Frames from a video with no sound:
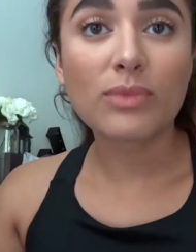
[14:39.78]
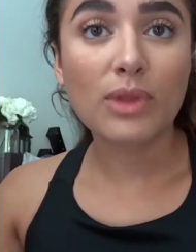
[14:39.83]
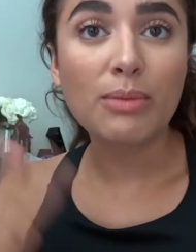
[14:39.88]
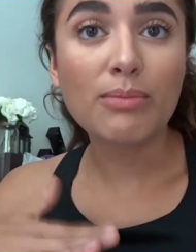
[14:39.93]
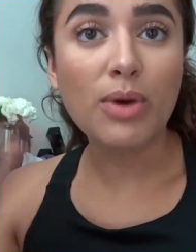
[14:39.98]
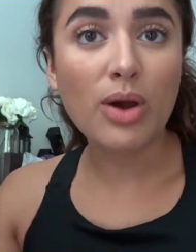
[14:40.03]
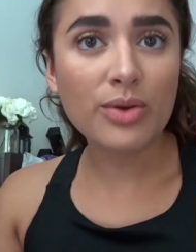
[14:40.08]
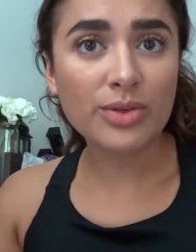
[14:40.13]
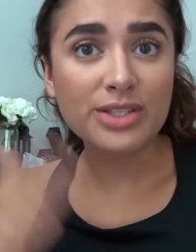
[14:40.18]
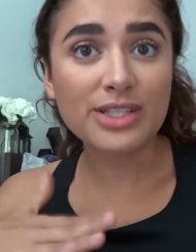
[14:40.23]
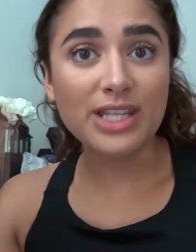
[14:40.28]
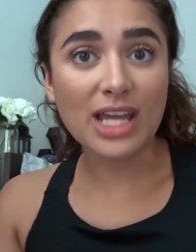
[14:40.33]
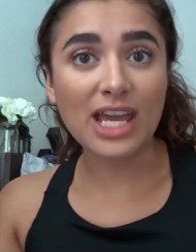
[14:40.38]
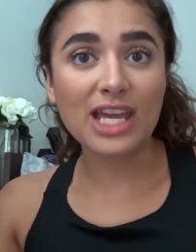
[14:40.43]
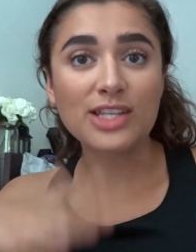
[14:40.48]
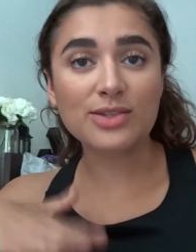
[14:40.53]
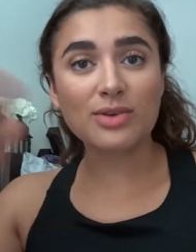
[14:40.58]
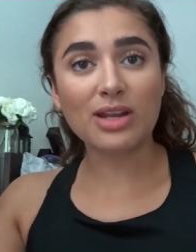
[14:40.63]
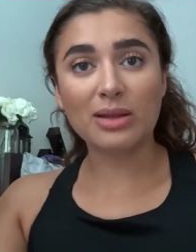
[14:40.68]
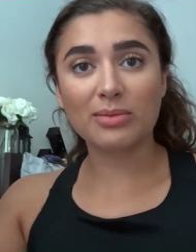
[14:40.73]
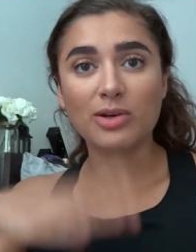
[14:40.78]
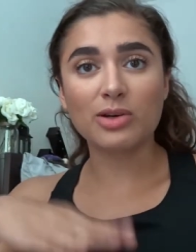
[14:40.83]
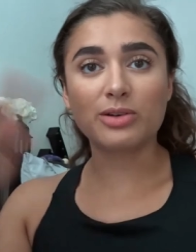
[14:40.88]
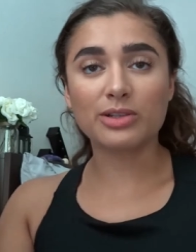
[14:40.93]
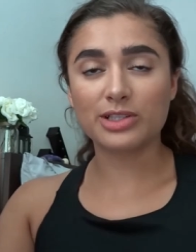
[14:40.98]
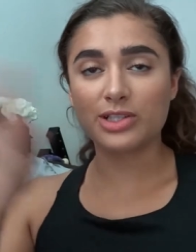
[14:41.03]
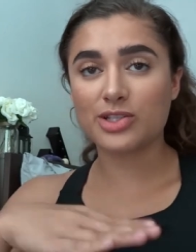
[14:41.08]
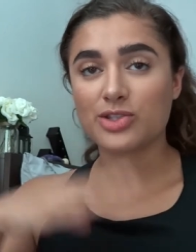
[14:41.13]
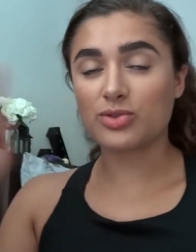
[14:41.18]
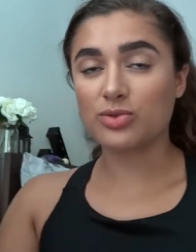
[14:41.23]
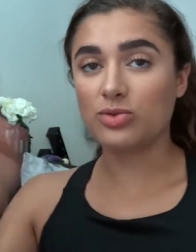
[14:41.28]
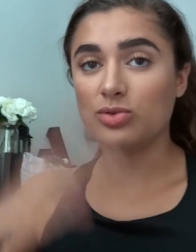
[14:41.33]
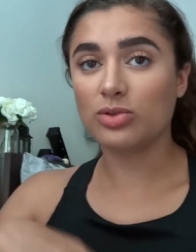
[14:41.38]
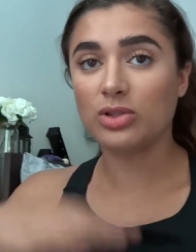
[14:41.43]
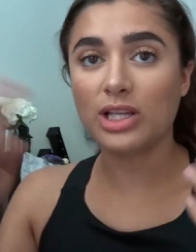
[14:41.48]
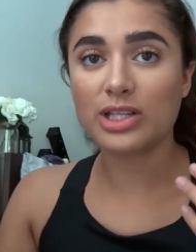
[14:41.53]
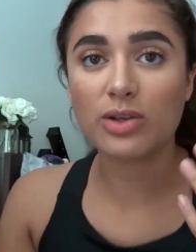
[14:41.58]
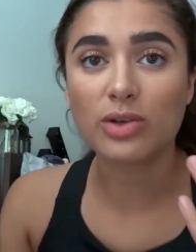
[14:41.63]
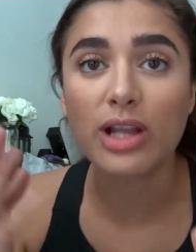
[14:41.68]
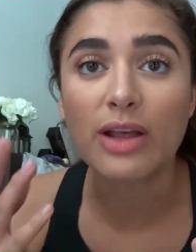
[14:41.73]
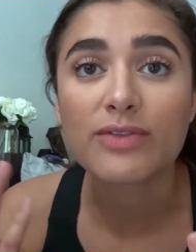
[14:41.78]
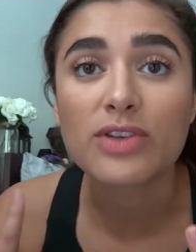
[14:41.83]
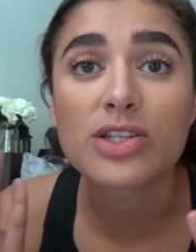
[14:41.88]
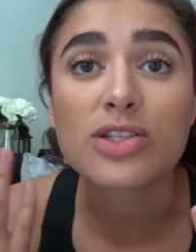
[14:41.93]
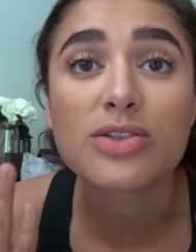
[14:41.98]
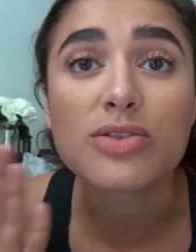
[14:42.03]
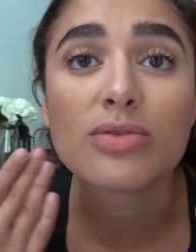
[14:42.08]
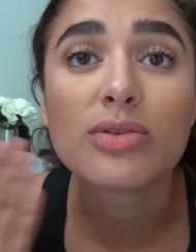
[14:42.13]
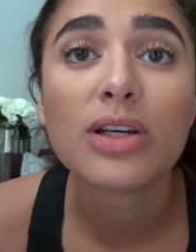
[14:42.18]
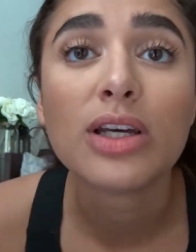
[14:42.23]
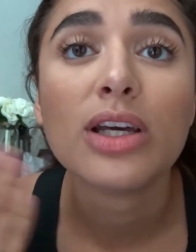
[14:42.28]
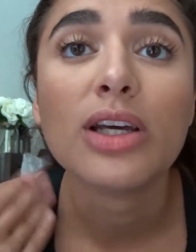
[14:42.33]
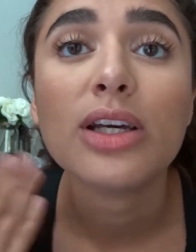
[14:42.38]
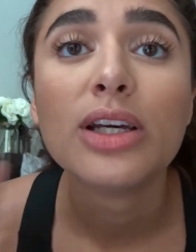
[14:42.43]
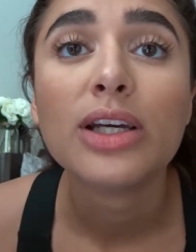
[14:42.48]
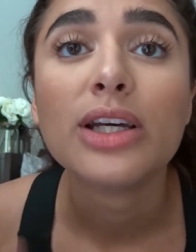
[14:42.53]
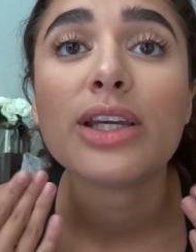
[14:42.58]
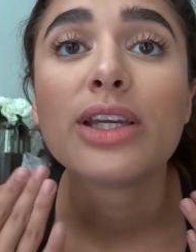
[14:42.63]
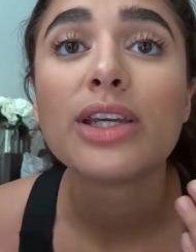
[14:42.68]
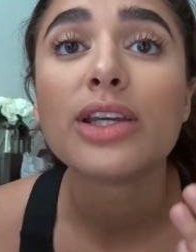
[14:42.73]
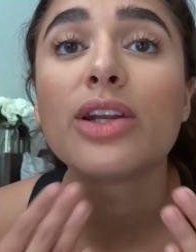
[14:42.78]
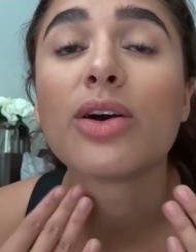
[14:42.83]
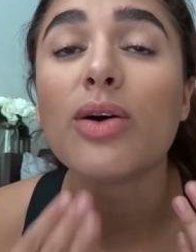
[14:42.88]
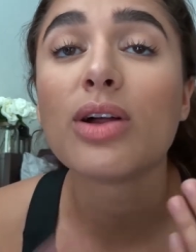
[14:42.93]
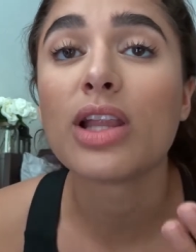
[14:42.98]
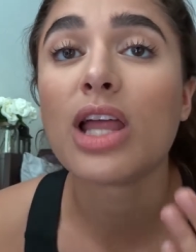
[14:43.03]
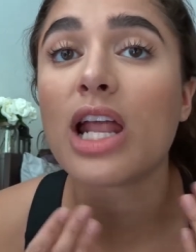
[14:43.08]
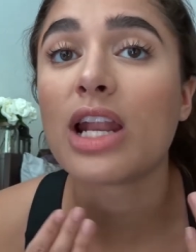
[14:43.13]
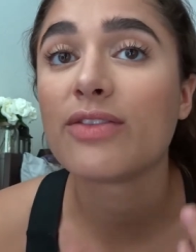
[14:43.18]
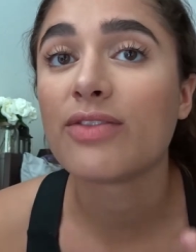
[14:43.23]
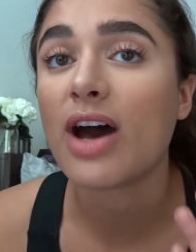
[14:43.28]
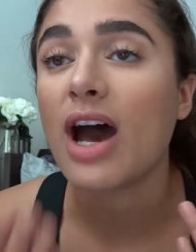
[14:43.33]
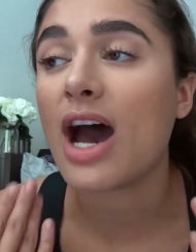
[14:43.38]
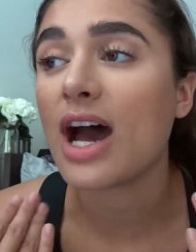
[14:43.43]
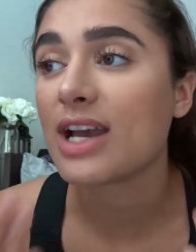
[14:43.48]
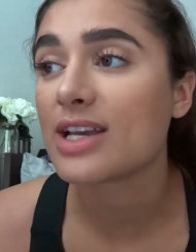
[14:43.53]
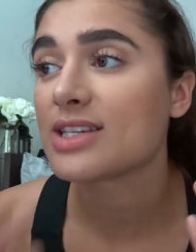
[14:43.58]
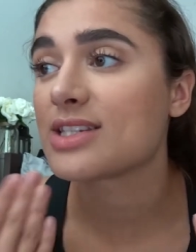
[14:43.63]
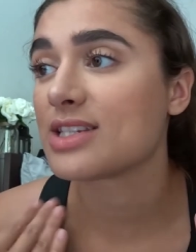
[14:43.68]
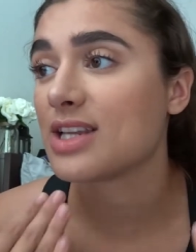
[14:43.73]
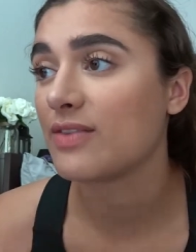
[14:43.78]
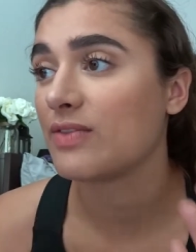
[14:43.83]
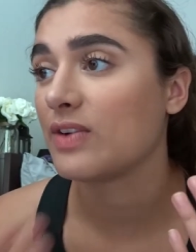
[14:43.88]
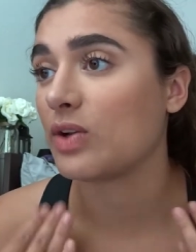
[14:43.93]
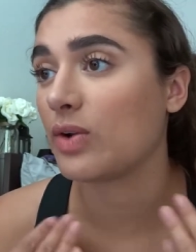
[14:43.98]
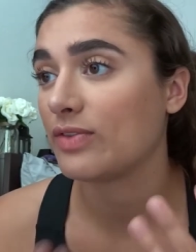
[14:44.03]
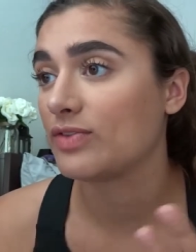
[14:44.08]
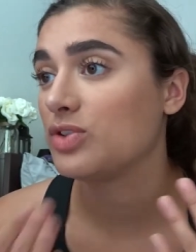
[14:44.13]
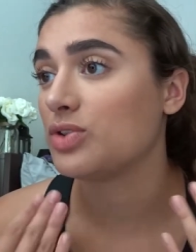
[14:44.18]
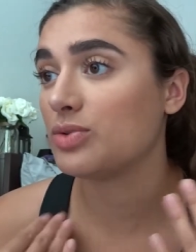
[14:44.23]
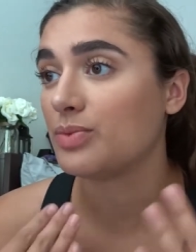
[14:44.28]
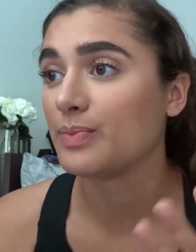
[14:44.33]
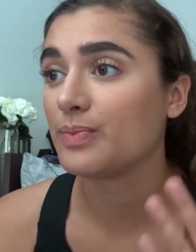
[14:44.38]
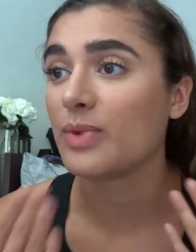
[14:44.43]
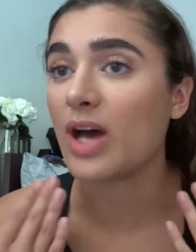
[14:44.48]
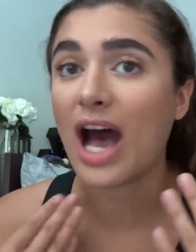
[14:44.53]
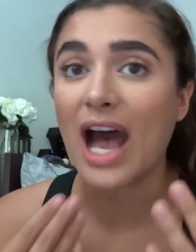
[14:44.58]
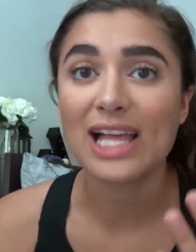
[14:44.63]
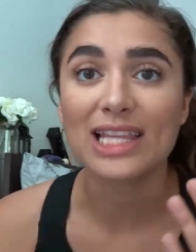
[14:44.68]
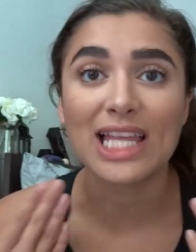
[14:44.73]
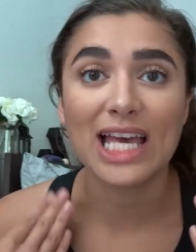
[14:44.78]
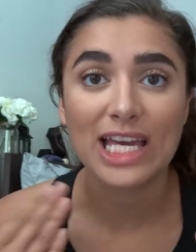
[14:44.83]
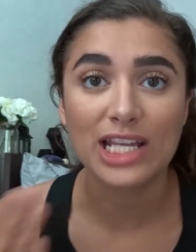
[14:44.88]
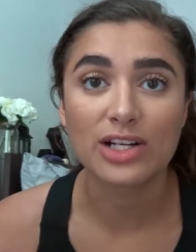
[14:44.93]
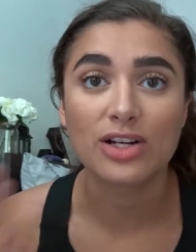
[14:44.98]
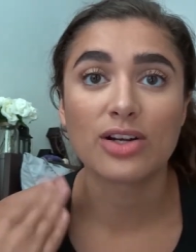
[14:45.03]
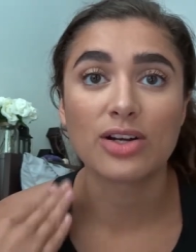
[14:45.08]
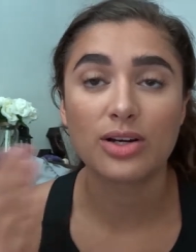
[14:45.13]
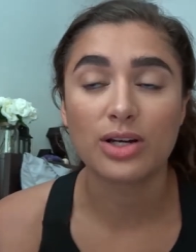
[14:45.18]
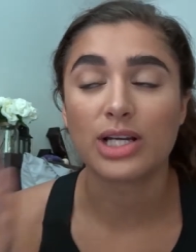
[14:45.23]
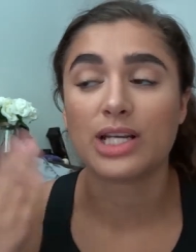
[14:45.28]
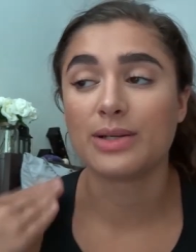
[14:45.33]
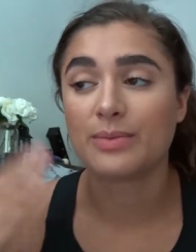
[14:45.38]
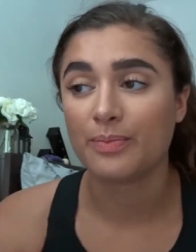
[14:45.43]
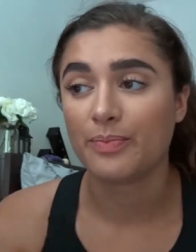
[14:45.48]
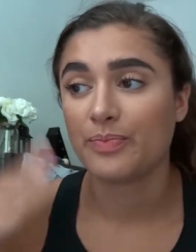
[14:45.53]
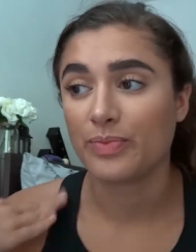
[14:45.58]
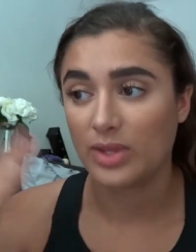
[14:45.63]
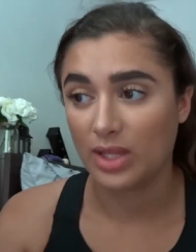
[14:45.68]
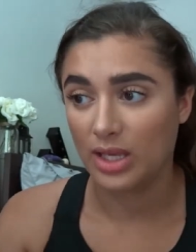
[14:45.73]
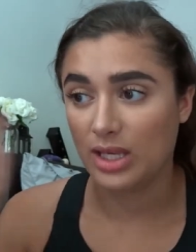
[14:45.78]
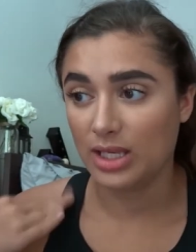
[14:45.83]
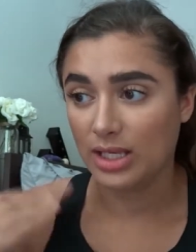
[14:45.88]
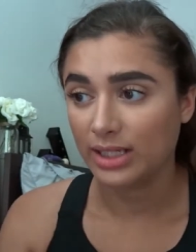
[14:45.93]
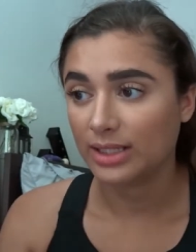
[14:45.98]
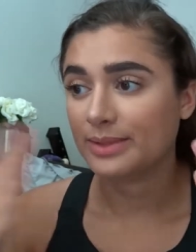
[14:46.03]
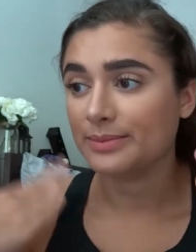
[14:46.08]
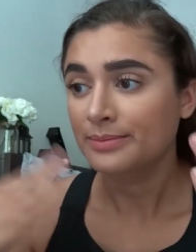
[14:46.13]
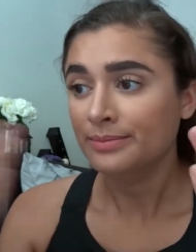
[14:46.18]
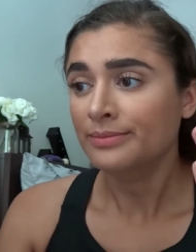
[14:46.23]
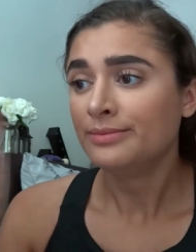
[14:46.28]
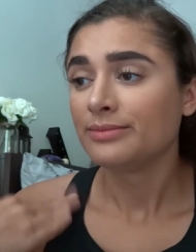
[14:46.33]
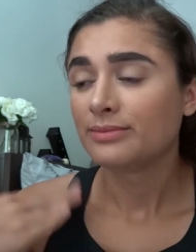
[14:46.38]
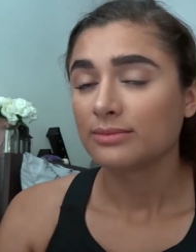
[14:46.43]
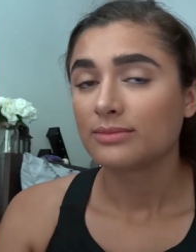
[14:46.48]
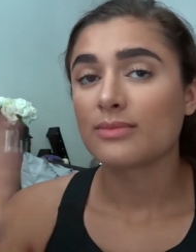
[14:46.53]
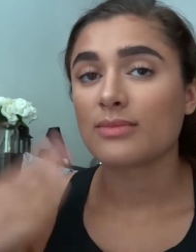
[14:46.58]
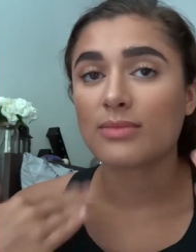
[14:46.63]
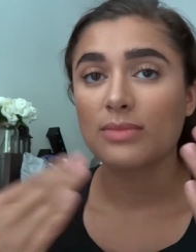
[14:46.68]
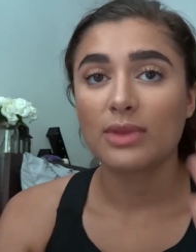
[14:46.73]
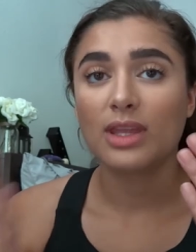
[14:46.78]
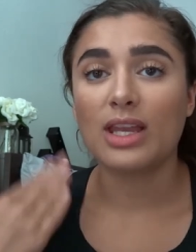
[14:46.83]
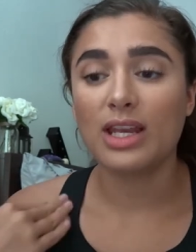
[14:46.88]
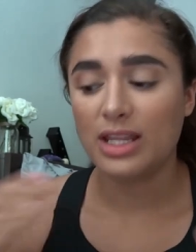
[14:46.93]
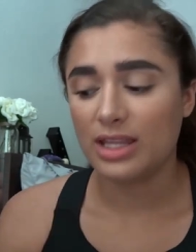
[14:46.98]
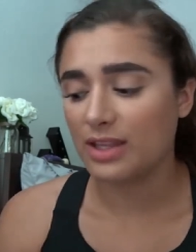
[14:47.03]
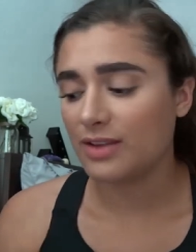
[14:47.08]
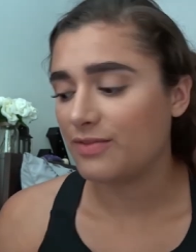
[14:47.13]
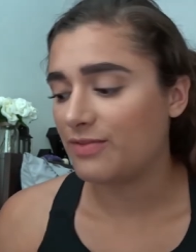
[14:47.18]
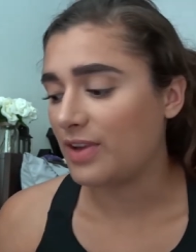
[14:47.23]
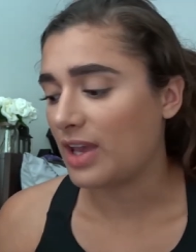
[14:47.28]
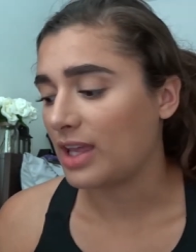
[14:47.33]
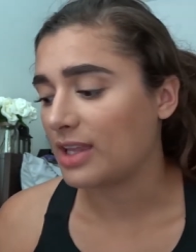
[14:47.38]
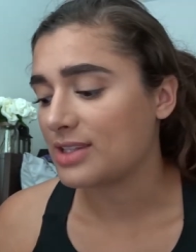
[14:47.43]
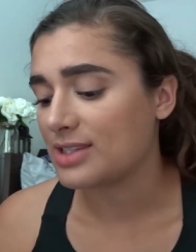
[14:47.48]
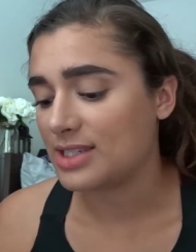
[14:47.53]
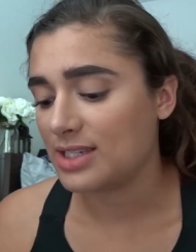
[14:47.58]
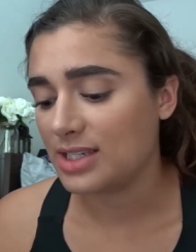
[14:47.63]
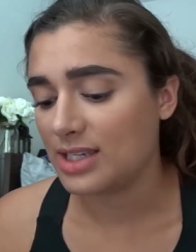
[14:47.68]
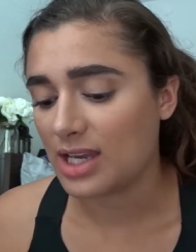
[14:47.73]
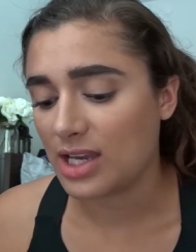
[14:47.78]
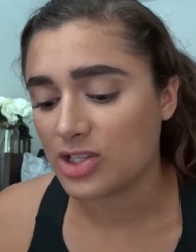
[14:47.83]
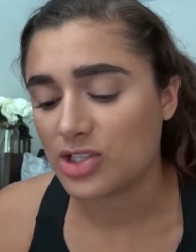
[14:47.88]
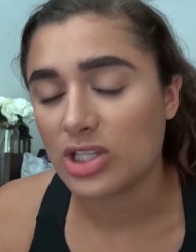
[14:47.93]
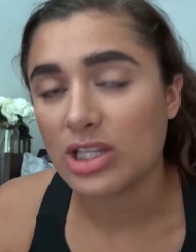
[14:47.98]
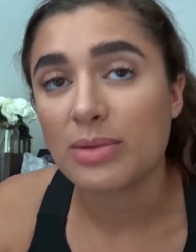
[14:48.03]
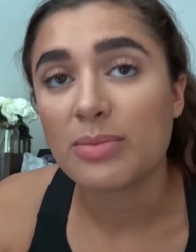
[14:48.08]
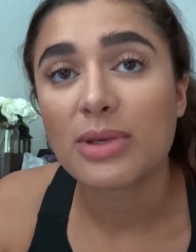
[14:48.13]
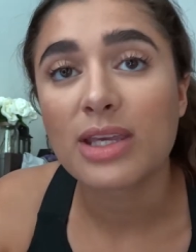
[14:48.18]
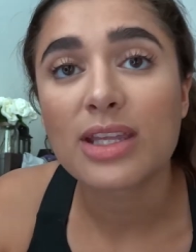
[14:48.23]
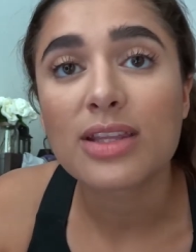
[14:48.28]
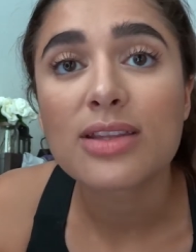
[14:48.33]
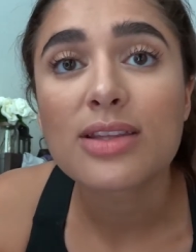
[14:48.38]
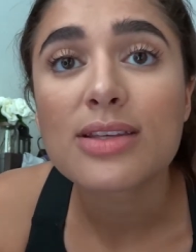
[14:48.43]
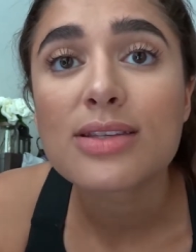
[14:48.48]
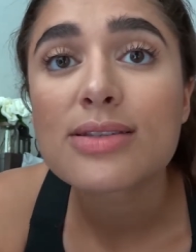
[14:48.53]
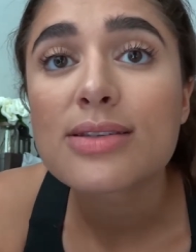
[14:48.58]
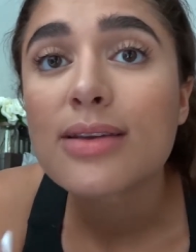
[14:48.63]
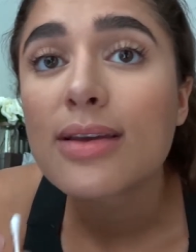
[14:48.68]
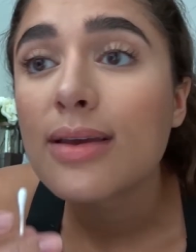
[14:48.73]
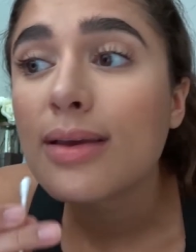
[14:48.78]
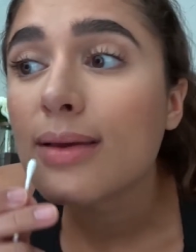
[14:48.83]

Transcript: most days when I'm going to school. I don't have to do, you know, a lot of eye stuff. I don't do eyeliner and anything fancy. Actually, let me get this.